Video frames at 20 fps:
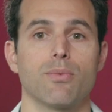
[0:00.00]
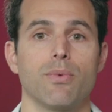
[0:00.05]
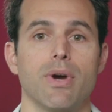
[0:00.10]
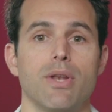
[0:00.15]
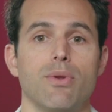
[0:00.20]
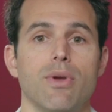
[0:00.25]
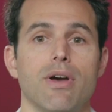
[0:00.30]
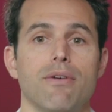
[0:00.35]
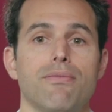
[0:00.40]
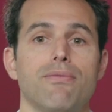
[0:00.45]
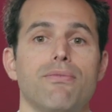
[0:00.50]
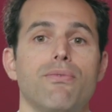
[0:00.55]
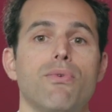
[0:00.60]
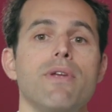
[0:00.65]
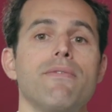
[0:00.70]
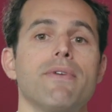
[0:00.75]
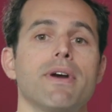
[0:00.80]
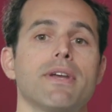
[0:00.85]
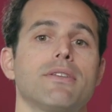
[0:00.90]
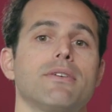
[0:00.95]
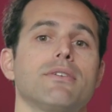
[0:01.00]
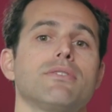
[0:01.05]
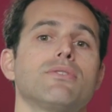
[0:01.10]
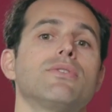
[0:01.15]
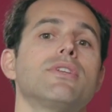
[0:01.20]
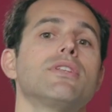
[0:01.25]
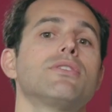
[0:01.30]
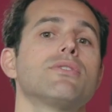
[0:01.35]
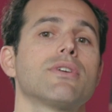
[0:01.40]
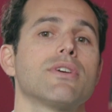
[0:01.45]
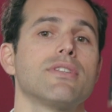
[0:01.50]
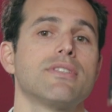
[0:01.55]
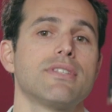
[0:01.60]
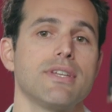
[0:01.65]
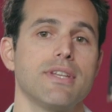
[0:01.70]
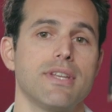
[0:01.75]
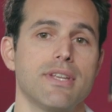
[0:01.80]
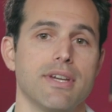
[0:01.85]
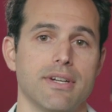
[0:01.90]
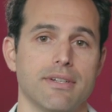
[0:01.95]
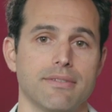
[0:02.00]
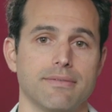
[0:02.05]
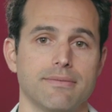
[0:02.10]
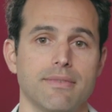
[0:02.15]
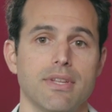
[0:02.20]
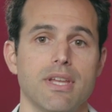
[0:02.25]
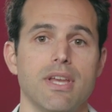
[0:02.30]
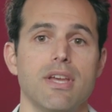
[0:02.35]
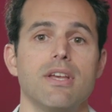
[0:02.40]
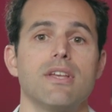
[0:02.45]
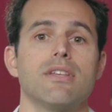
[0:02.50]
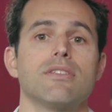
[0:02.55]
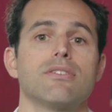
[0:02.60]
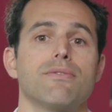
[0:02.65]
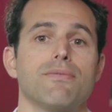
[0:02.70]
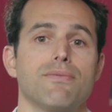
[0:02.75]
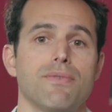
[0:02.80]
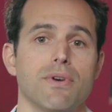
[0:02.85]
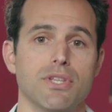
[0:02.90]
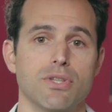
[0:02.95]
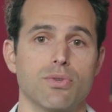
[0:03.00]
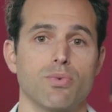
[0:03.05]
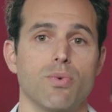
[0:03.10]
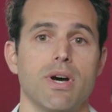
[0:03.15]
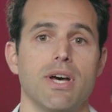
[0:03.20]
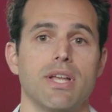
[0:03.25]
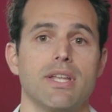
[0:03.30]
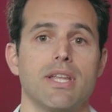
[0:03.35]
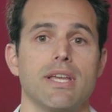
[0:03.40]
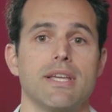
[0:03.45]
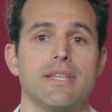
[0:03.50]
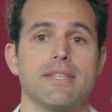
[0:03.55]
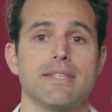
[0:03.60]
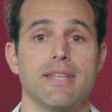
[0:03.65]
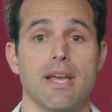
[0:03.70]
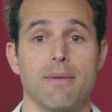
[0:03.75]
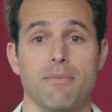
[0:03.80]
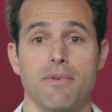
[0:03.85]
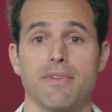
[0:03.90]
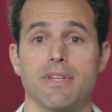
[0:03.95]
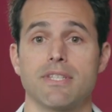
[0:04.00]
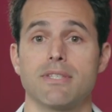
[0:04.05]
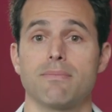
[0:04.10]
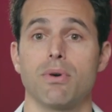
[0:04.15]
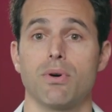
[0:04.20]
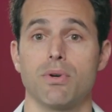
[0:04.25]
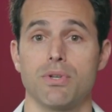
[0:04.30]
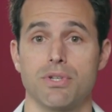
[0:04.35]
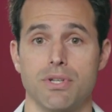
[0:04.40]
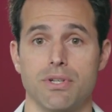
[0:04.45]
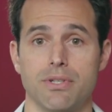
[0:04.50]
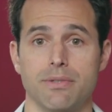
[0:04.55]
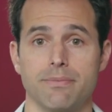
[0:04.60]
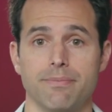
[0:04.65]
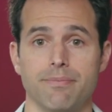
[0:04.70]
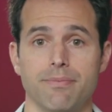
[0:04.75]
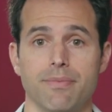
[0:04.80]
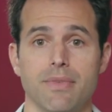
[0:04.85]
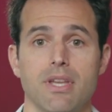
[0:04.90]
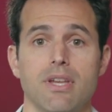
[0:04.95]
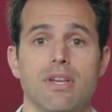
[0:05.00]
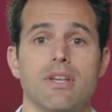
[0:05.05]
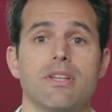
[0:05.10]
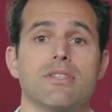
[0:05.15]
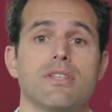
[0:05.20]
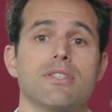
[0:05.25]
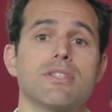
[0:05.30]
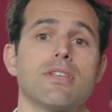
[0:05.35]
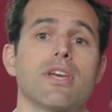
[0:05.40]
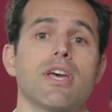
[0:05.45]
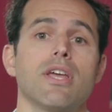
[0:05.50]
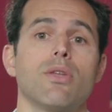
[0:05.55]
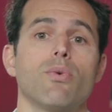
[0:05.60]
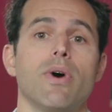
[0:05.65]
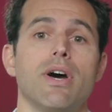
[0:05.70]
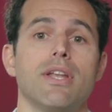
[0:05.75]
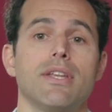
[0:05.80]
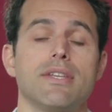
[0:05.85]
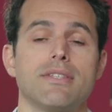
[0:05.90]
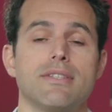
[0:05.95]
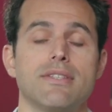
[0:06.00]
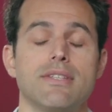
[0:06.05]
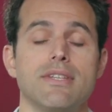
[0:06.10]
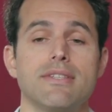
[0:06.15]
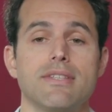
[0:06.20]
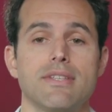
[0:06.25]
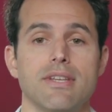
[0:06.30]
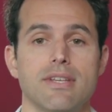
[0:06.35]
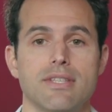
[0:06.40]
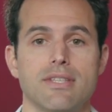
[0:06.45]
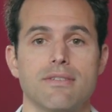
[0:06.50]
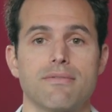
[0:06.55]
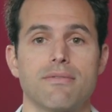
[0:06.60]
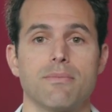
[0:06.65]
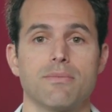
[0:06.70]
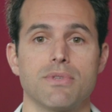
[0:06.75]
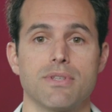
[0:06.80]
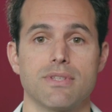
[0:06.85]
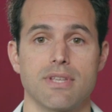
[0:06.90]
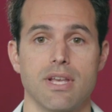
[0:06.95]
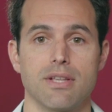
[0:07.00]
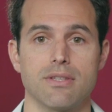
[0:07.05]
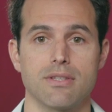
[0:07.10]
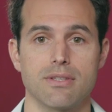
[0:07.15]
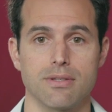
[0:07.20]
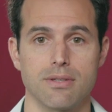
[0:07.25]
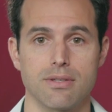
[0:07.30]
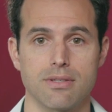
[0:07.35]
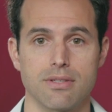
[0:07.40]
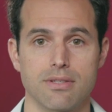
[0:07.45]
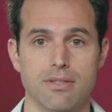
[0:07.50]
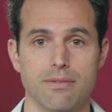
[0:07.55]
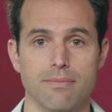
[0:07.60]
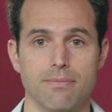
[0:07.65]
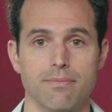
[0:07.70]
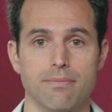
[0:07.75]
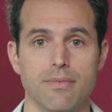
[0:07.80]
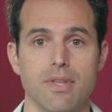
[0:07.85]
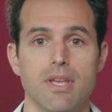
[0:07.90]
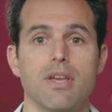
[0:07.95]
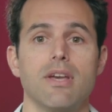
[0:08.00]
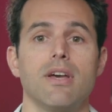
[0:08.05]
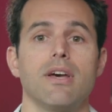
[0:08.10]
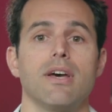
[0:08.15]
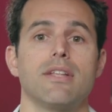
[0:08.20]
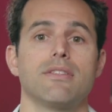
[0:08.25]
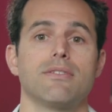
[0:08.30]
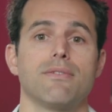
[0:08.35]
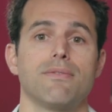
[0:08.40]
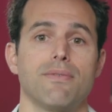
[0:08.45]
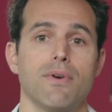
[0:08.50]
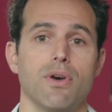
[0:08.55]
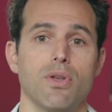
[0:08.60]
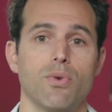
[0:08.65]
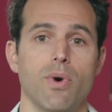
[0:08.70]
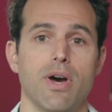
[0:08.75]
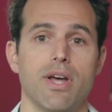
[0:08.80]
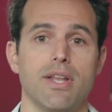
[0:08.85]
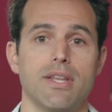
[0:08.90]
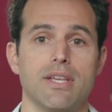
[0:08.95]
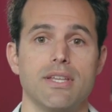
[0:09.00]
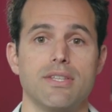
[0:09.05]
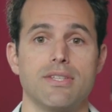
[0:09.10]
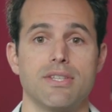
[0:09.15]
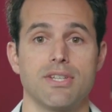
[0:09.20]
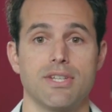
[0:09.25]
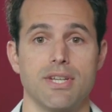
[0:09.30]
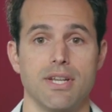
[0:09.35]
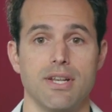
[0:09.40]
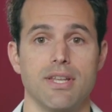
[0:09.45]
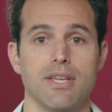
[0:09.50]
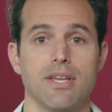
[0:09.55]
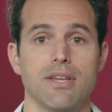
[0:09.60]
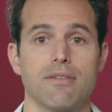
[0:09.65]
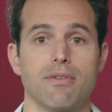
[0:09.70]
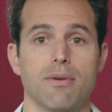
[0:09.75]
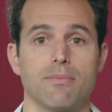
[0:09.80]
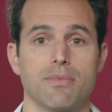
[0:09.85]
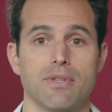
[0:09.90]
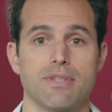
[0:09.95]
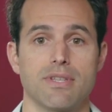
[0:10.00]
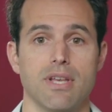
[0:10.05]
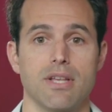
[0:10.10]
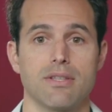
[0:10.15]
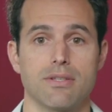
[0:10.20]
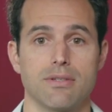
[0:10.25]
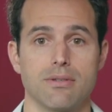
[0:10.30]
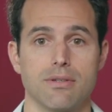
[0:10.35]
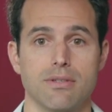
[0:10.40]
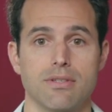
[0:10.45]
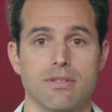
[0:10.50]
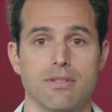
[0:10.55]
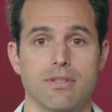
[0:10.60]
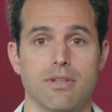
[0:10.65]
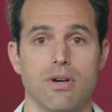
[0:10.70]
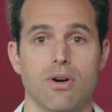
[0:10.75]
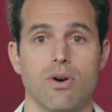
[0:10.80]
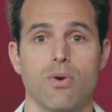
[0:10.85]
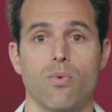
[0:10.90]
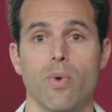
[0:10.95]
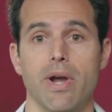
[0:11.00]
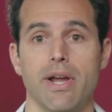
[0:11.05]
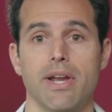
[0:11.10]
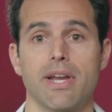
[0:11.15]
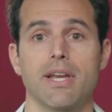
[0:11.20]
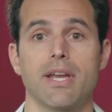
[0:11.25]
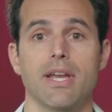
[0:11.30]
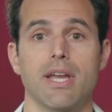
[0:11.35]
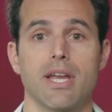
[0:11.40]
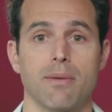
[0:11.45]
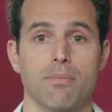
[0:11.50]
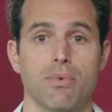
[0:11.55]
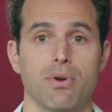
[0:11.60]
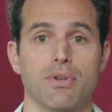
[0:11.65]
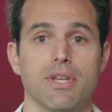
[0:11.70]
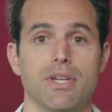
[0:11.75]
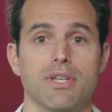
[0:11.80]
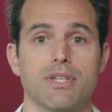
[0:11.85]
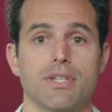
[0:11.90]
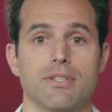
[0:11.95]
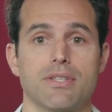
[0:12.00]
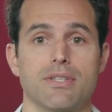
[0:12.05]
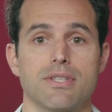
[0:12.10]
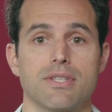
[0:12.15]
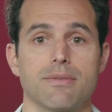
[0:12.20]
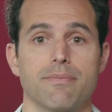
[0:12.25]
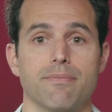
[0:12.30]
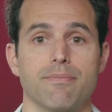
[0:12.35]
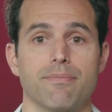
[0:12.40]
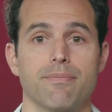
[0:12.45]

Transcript: Well, you have three factors you need to consider. The first one is time of exposure. The second one is distance from the sound source. And the third one is shielding from the sound source or wearing ear protections.